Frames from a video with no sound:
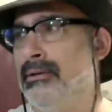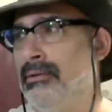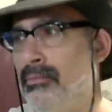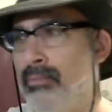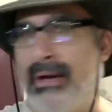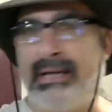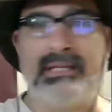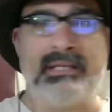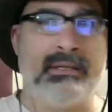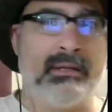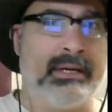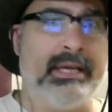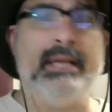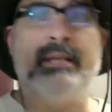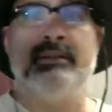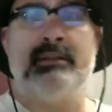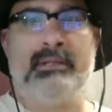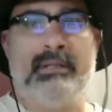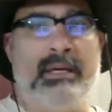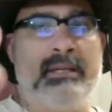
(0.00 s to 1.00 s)
raises their kids
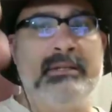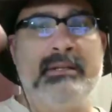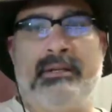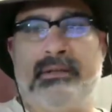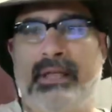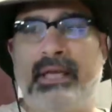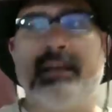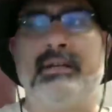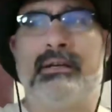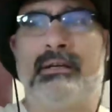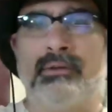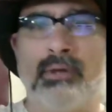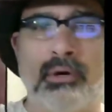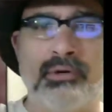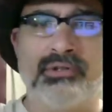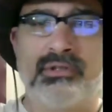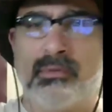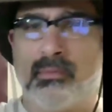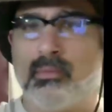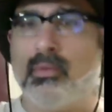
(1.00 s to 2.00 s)
and does the thing and goes
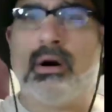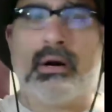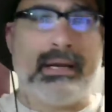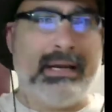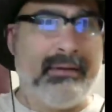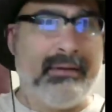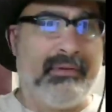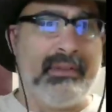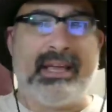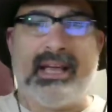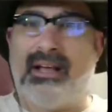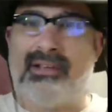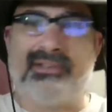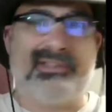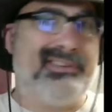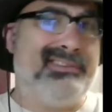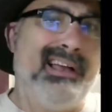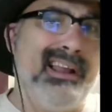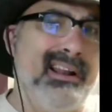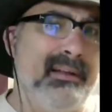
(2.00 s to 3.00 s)
to work and everything else, you're
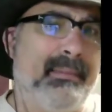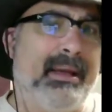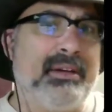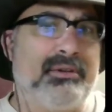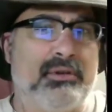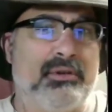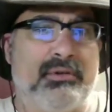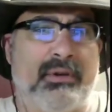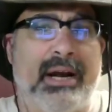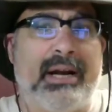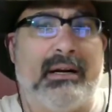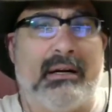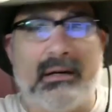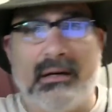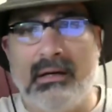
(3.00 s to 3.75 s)
not a master trader.